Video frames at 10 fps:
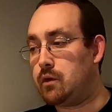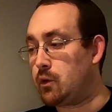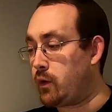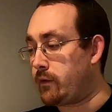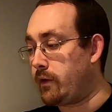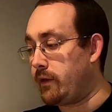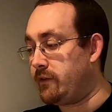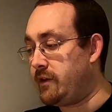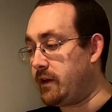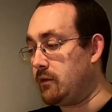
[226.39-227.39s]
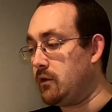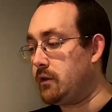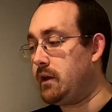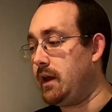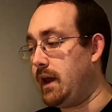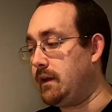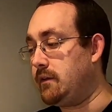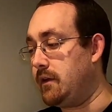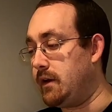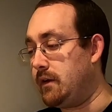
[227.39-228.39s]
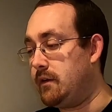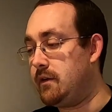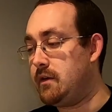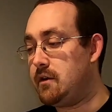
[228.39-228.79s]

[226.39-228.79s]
Real quickly, let's take a look at